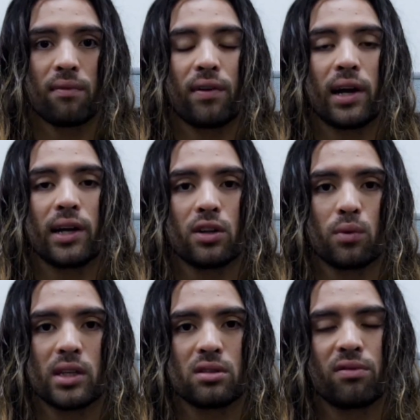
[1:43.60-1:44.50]
then fighting on the
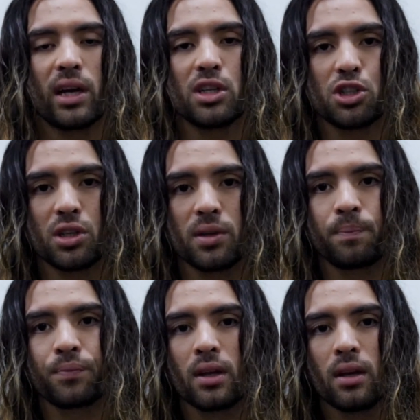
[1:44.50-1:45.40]
reservation
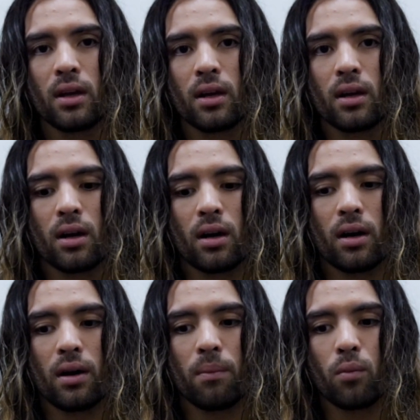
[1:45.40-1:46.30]

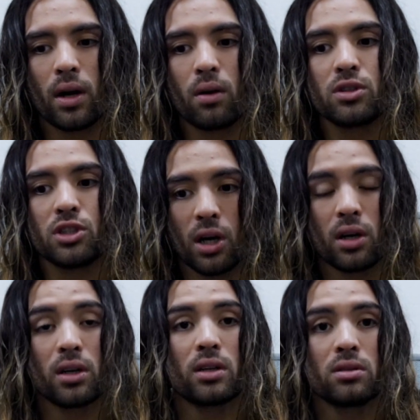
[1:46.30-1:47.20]
um, when I was
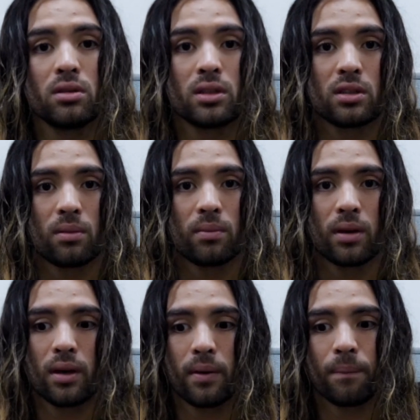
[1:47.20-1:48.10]
younger, doing some
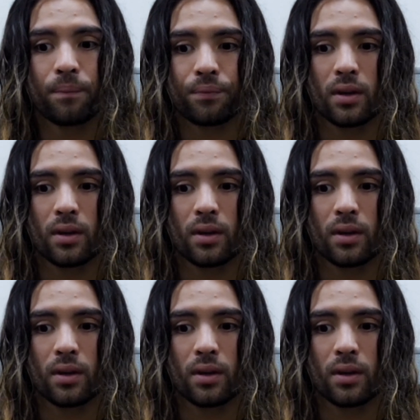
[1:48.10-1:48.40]
um,